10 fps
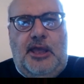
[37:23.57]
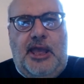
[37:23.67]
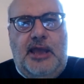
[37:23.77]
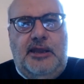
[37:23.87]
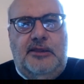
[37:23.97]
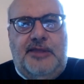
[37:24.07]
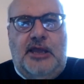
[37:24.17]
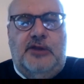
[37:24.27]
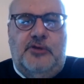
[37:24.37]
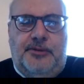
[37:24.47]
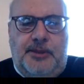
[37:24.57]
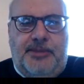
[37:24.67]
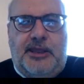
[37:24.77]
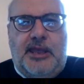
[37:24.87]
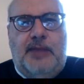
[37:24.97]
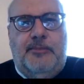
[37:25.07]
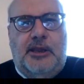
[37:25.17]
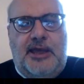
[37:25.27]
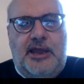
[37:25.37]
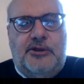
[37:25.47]
and then he became a
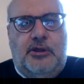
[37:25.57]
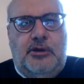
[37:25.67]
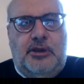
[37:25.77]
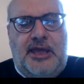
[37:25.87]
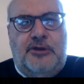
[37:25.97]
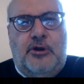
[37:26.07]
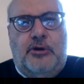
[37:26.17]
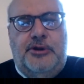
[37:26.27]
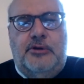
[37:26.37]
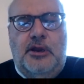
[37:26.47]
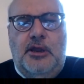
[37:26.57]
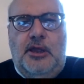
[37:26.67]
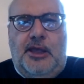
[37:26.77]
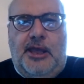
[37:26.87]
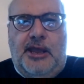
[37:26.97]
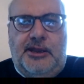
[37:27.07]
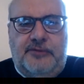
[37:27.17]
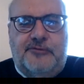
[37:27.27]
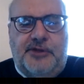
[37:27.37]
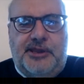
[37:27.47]
landowner, and then,
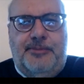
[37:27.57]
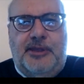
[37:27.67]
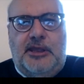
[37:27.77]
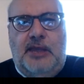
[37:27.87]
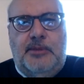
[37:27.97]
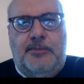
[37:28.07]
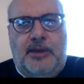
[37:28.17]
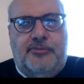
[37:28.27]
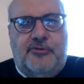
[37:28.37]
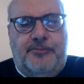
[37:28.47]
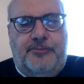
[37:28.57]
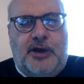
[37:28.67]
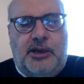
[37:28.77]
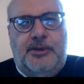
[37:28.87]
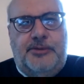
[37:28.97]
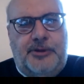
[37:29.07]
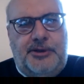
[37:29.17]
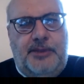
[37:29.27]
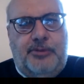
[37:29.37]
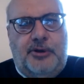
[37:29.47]
of course, he became a member of parliament when
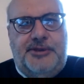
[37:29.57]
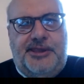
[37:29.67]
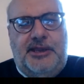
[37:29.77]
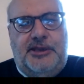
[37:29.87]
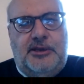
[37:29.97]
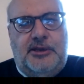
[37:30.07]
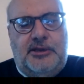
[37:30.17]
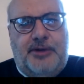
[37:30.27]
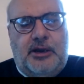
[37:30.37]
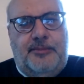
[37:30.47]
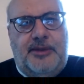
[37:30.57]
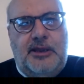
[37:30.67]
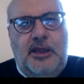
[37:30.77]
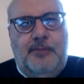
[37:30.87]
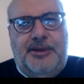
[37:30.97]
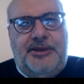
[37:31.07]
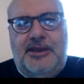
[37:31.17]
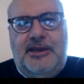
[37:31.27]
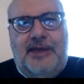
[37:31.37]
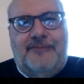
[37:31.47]
he bought the seat in the parliament. But
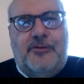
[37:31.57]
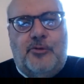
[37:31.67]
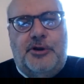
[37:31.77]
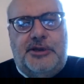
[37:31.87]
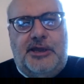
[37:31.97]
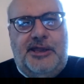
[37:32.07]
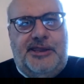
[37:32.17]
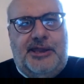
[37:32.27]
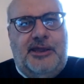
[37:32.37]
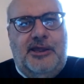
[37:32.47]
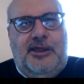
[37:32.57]
he never worked as a